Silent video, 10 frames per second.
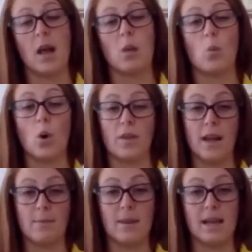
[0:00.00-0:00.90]
and what
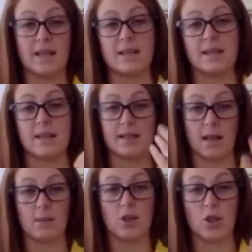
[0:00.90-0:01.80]
that means is the
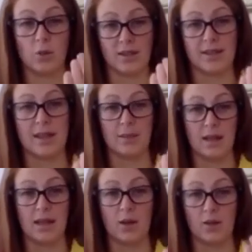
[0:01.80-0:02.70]
same as you are seeing
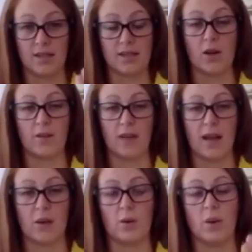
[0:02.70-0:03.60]
me on this live
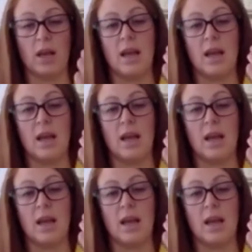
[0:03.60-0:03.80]
now,